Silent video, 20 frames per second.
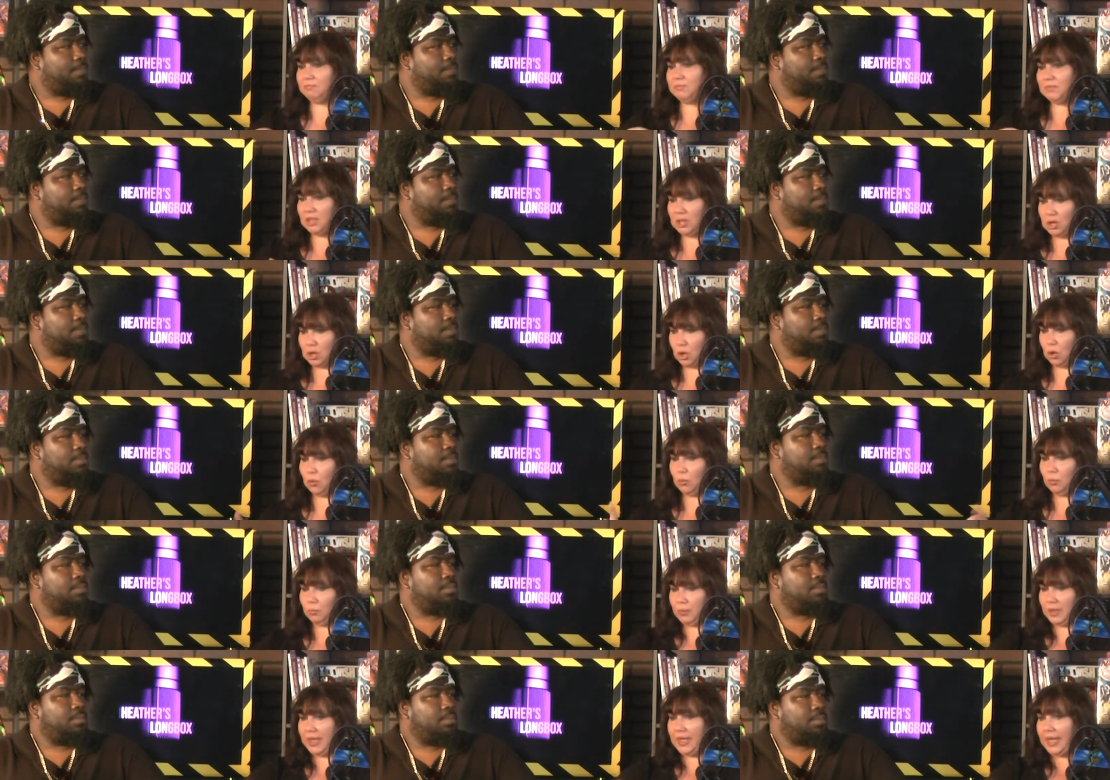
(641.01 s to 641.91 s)
Speaker 1: you know,
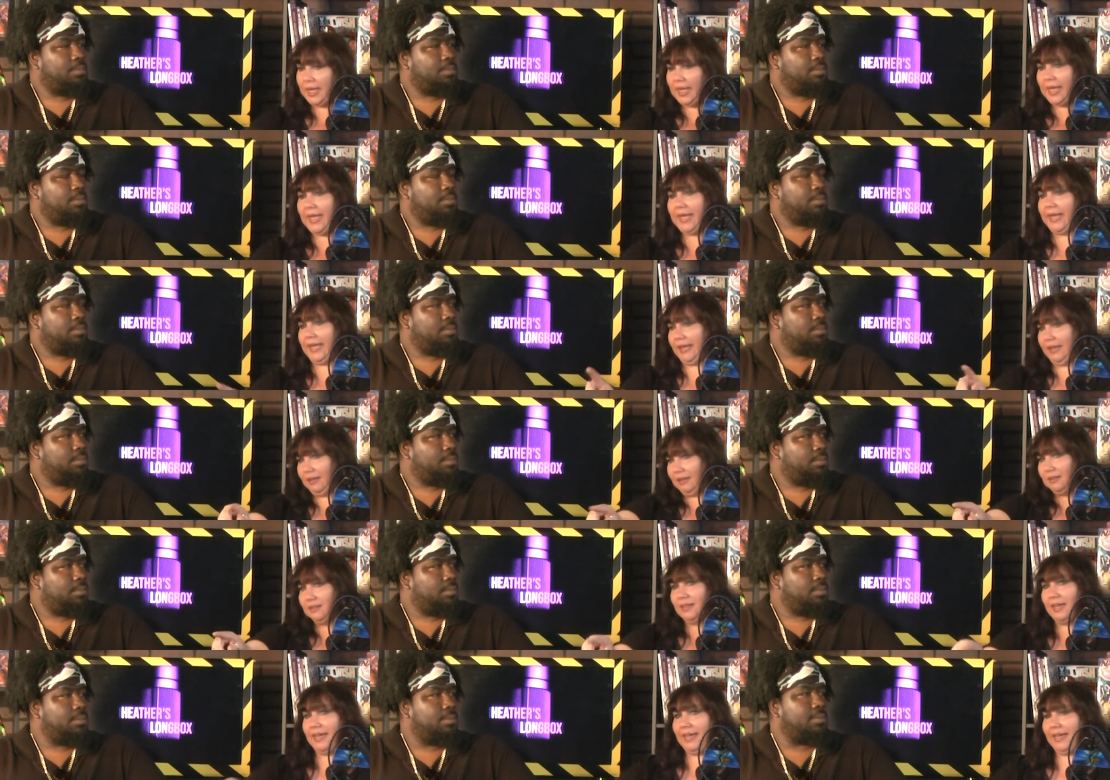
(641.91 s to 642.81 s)
hey
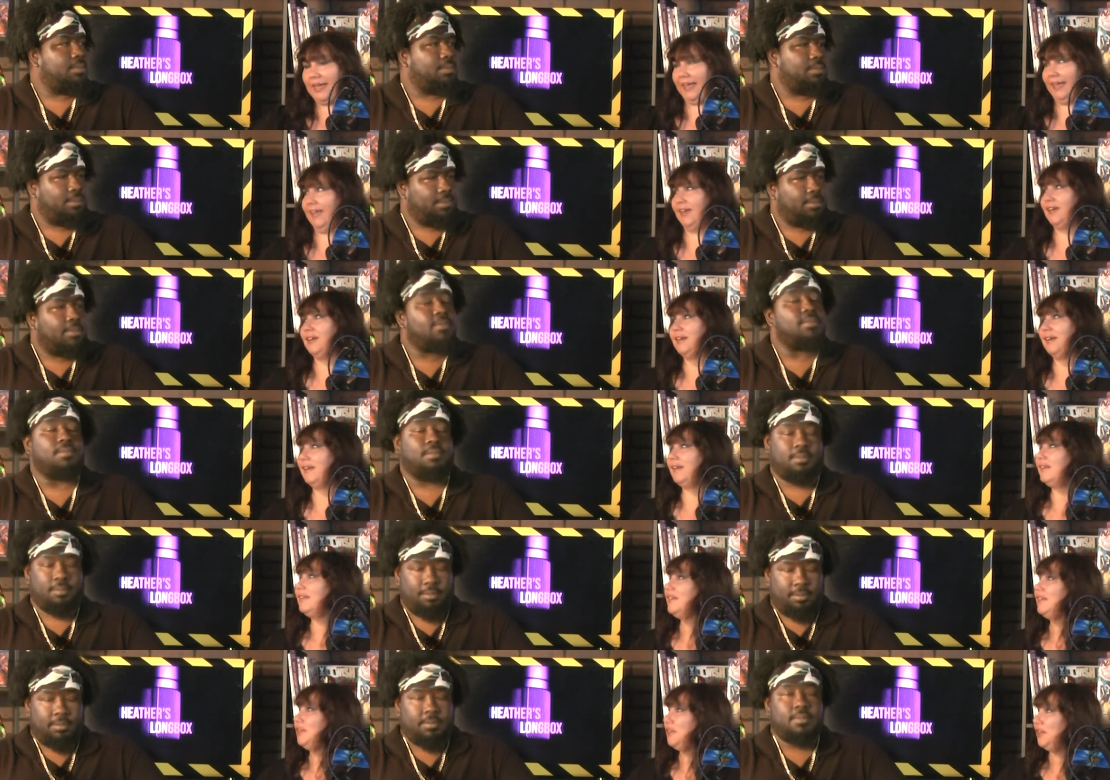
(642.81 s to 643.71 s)
hey, mm-hmm. Mm-hmm.